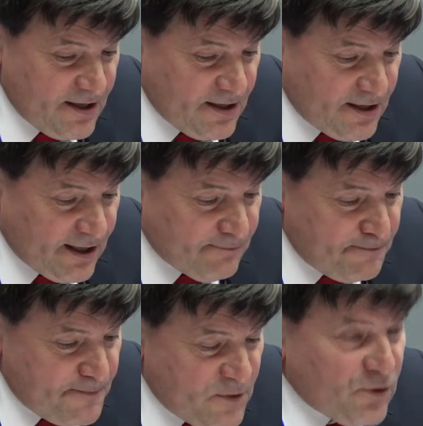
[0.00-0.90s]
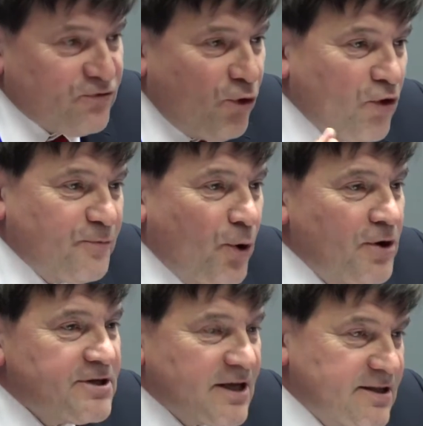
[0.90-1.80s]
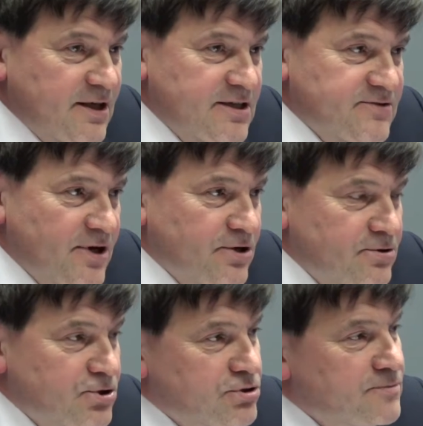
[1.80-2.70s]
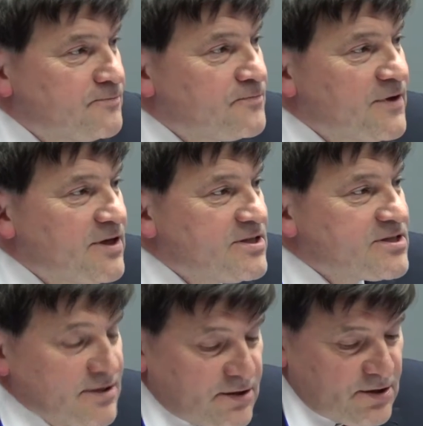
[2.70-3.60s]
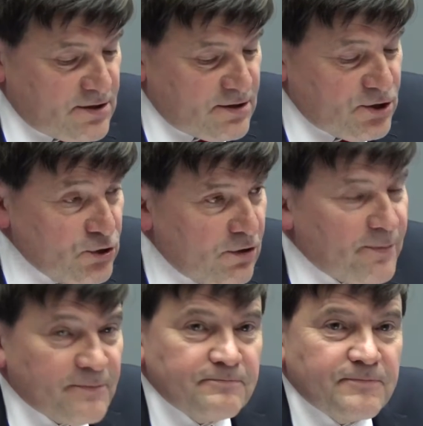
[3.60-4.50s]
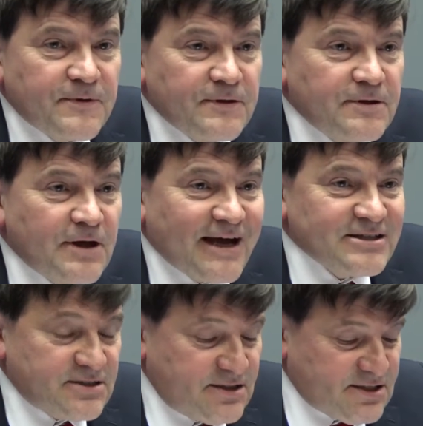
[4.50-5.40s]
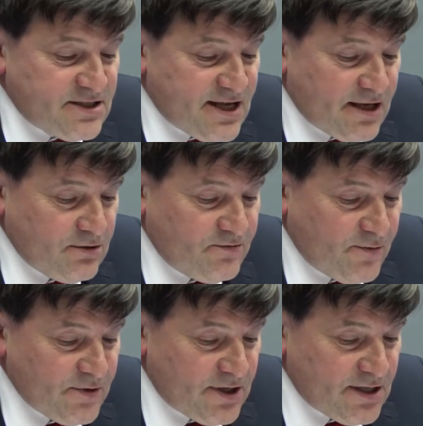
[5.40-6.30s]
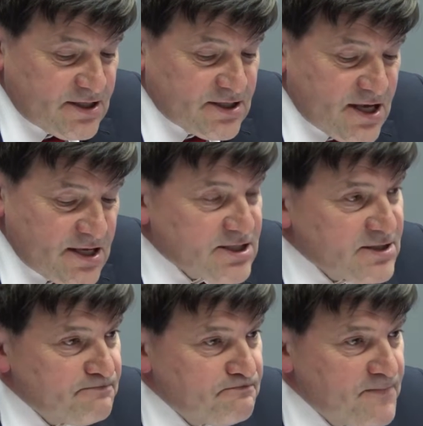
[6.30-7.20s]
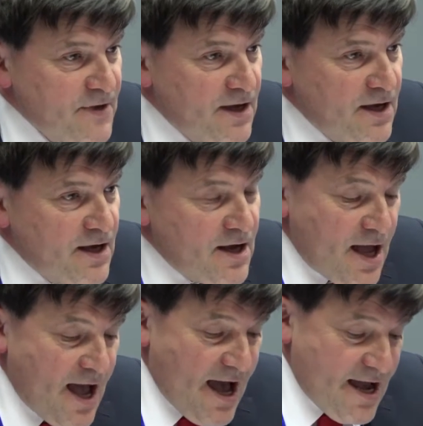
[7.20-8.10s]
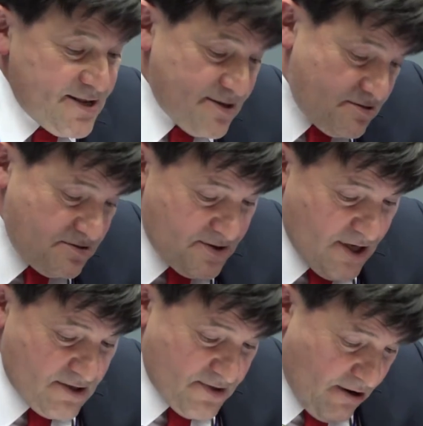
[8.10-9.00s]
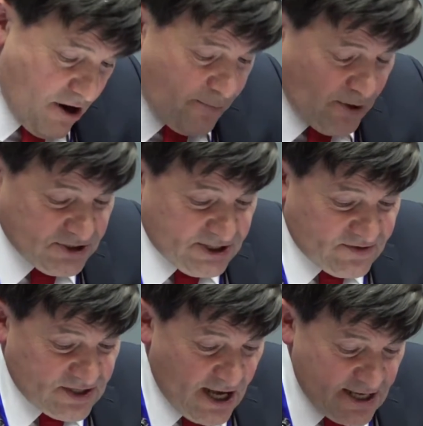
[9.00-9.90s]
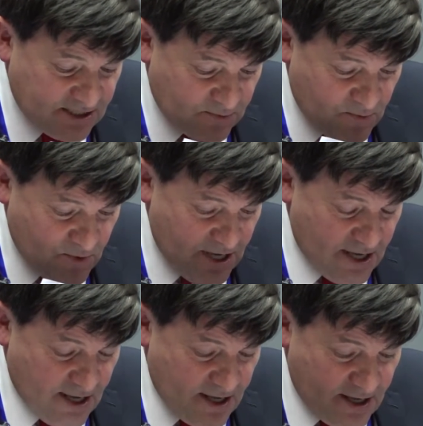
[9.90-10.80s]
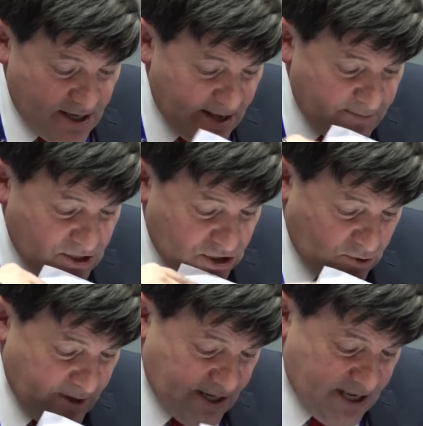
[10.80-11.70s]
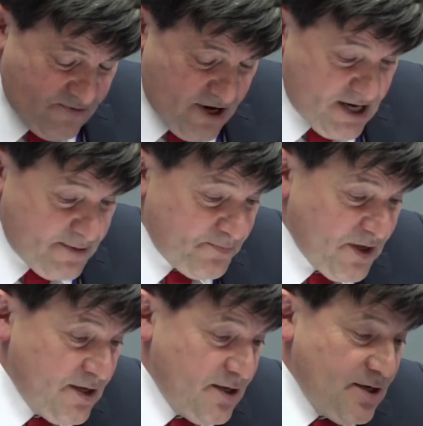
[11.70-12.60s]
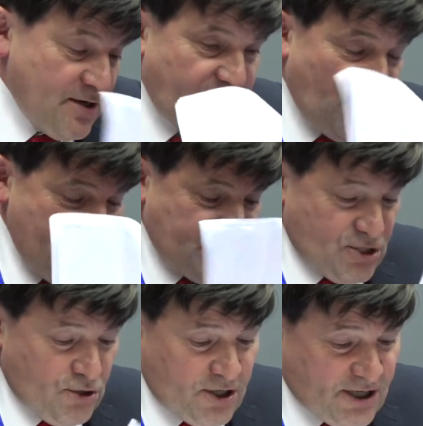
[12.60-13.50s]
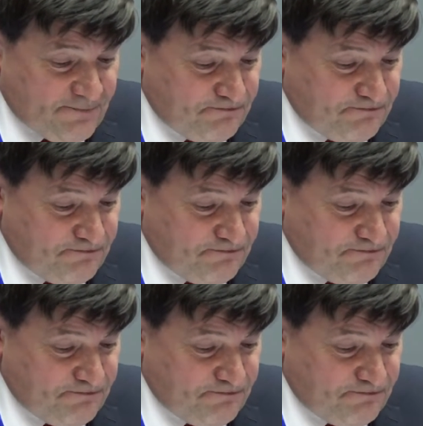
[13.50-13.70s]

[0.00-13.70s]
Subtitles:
Yeah. The fourth point, I think, is very crucial, is that Europe has to disentangle from the United States. And there are positive signs. Let me just quickly read from Mr. Juncker.